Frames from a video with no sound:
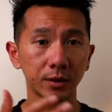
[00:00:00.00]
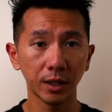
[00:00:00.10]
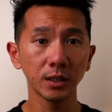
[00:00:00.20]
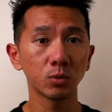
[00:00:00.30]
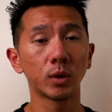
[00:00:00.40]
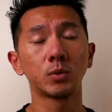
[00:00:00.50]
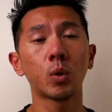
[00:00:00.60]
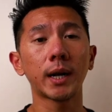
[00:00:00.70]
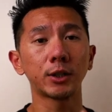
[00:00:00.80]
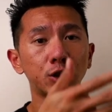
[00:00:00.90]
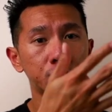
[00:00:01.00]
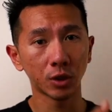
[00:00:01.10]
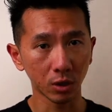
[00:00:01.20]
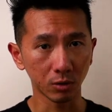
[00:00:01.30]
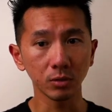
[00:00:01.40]
This was what I
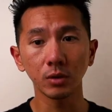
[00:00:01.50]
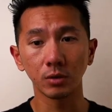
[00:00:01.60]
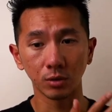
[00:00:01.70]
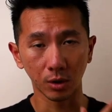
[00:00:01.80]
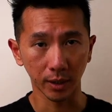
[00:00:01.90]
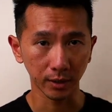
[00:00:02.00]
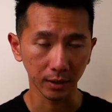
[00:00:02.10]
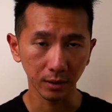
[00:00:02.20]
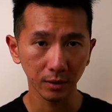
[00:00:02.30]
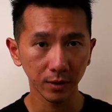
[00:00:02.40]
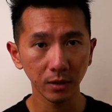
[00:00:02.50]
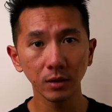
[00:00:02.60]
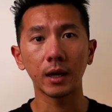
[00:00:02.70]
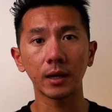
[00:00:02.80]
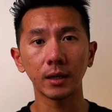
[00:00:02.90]
showed during the interview,
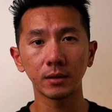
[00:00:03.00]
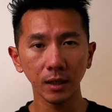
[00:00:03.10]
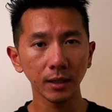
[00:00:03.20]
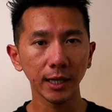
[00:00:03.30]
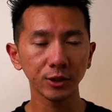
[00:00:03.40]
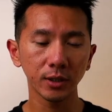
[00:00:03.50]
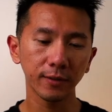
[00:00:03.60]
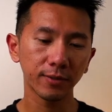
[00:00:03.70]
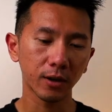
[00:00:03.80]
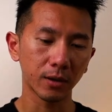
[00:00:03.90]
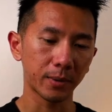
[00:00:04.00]
and I did actually thought